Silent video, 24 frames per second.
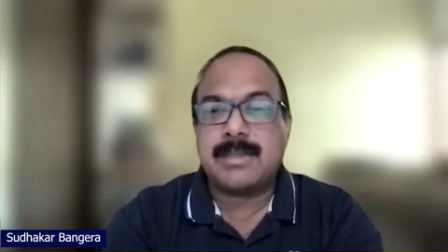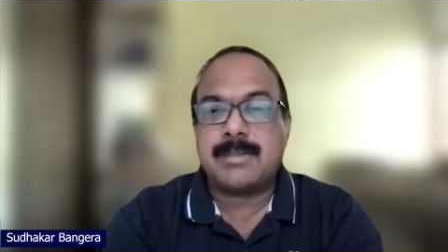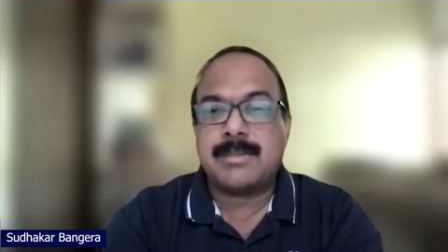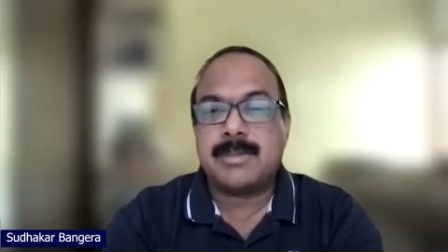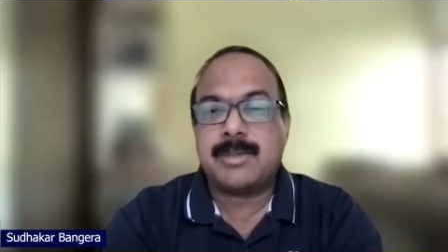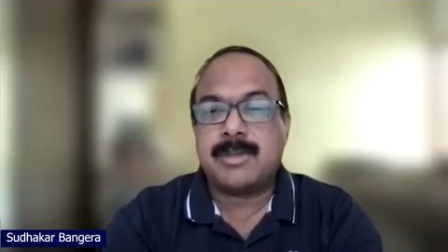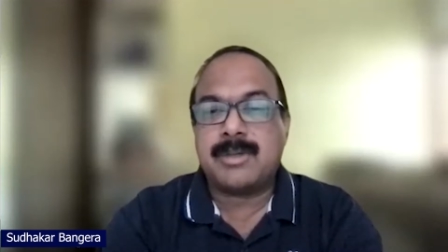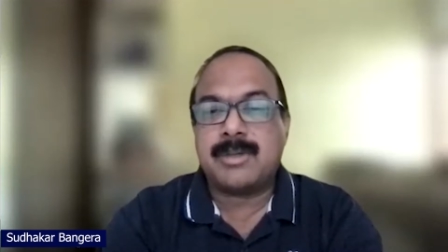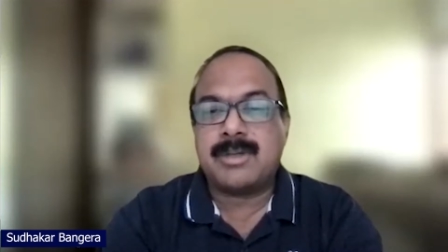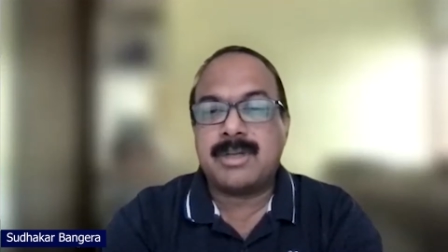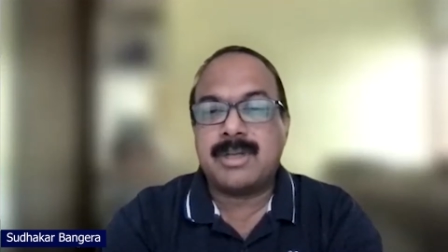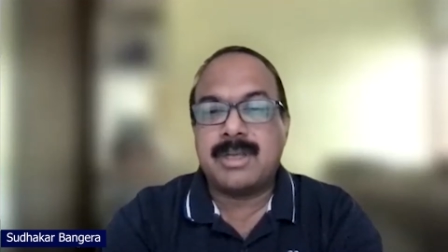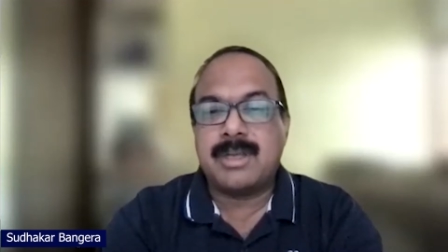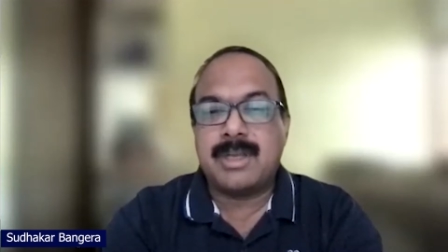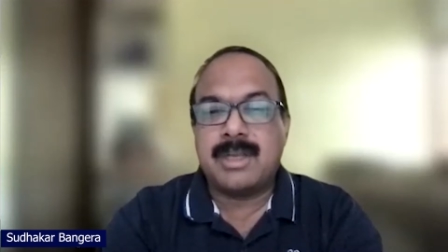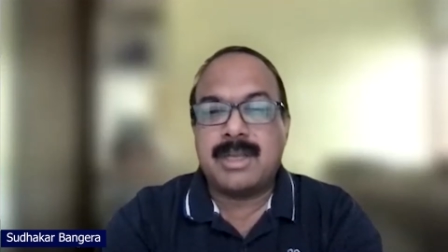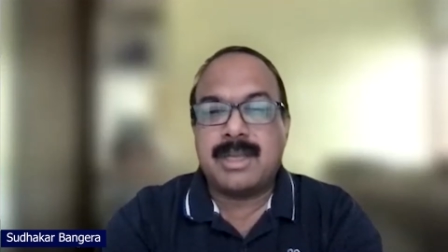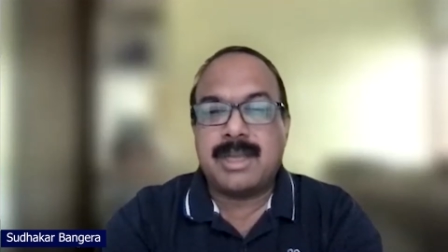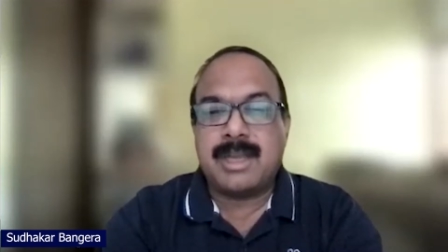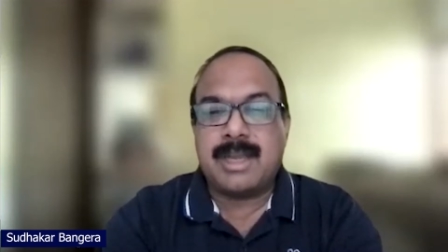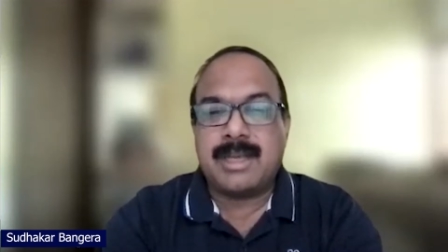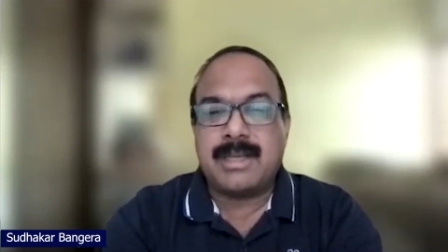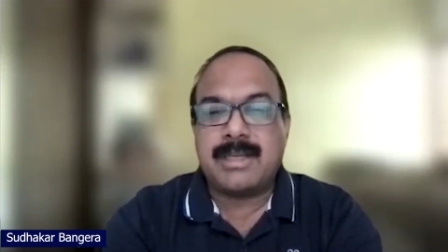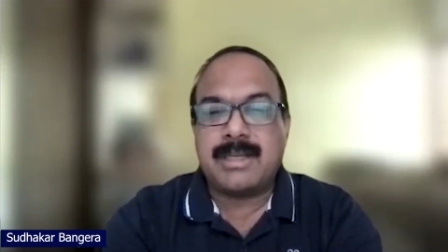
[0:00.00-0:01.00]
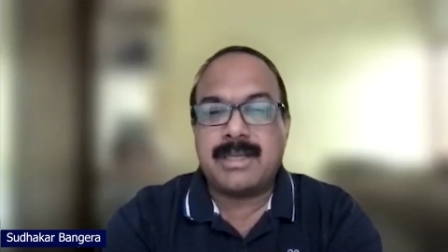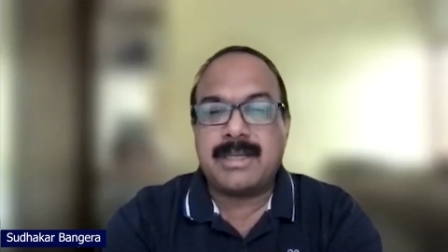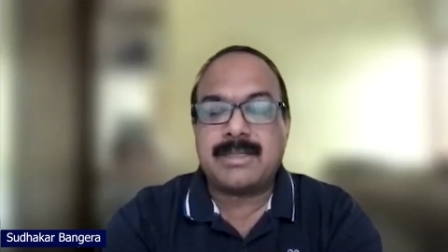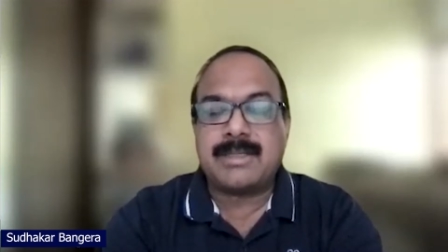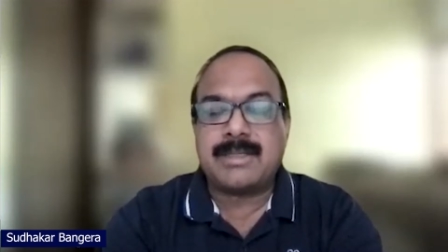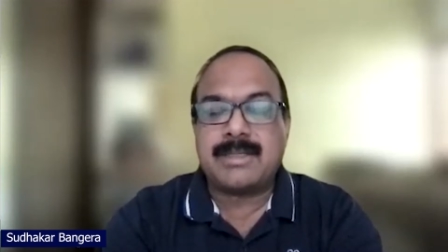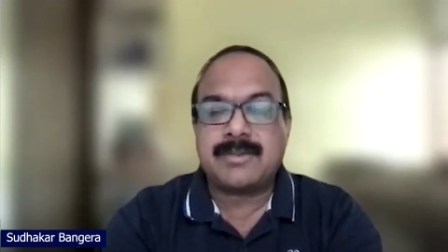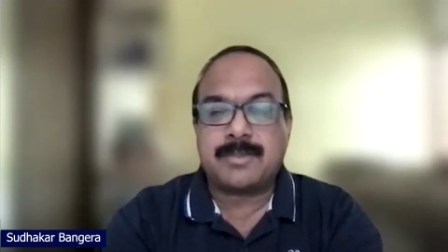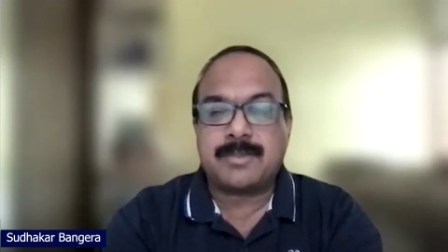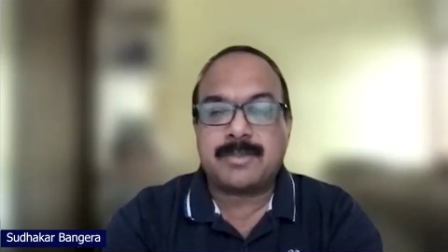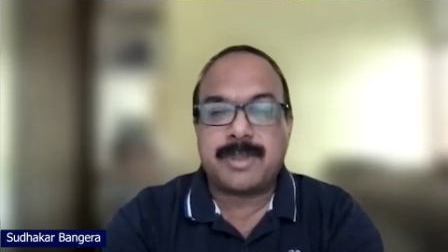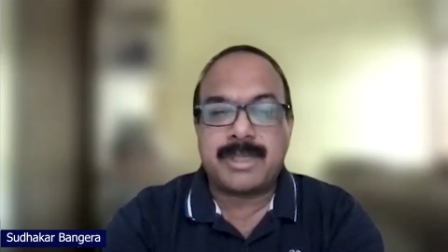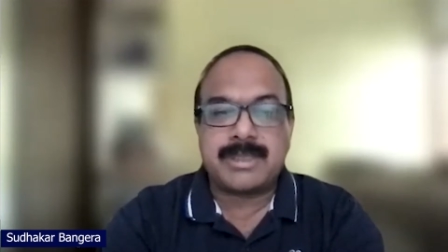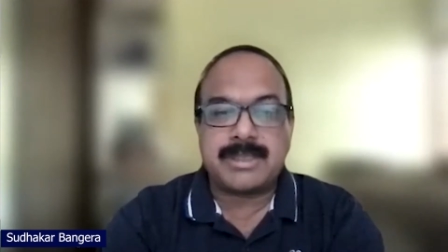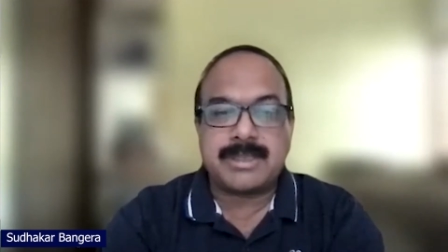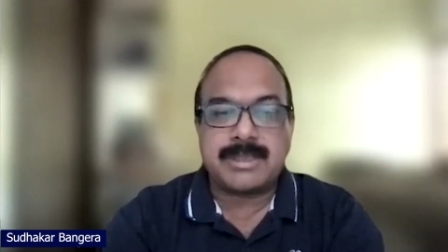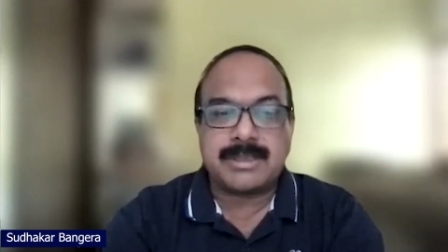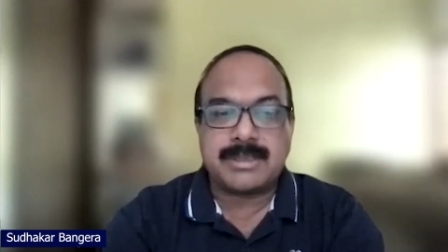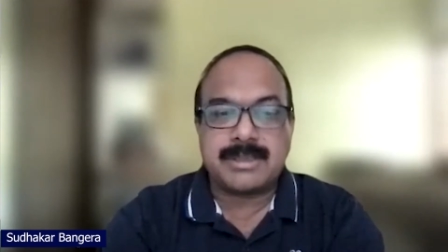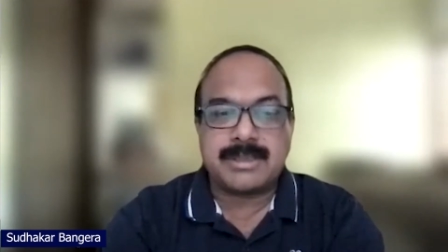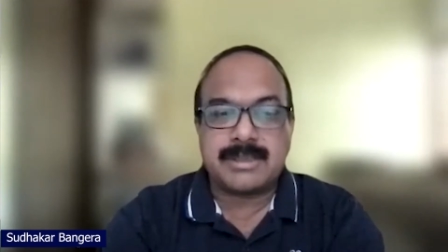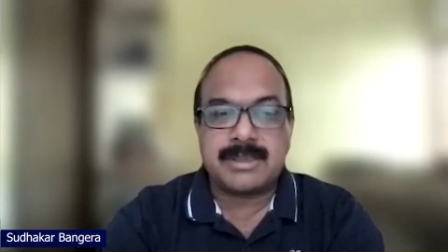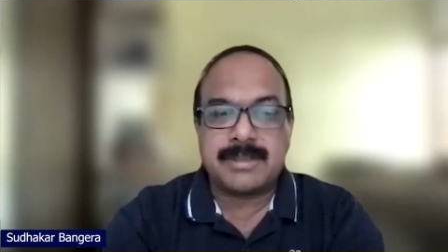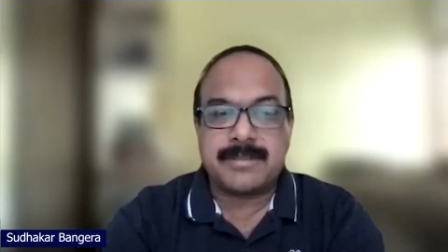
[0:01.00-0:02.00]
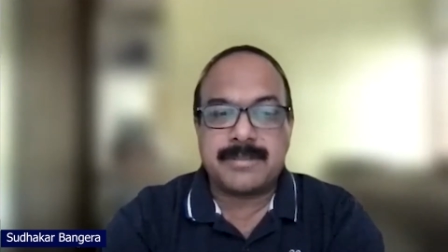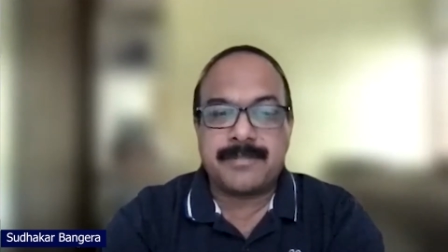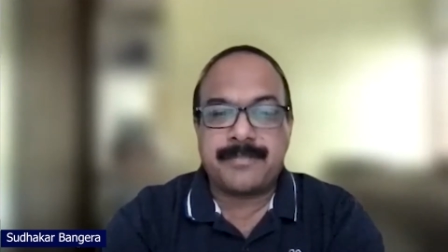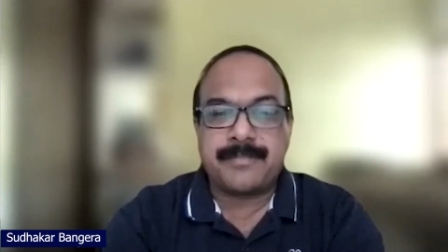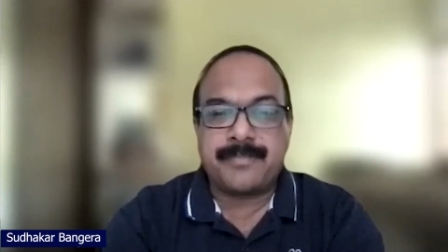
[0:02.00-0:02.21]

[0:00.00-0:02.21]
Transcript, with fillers: about hundreds of patients.